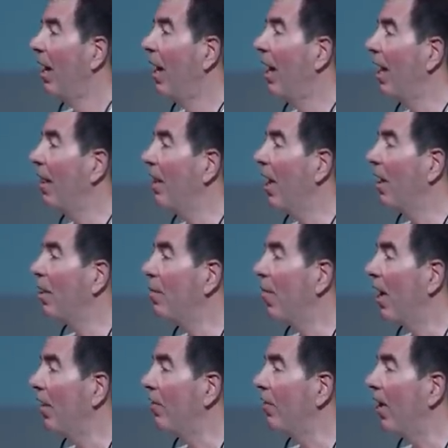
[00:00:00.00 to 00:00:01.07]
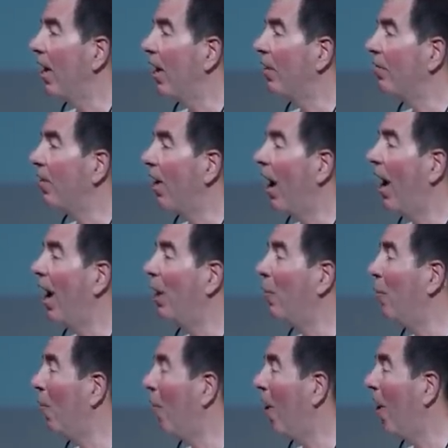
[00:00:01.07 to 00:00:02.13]
And I thought to myself, I
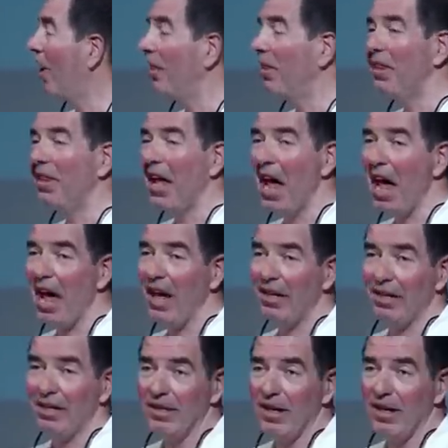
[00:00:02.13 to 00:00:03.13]
want that.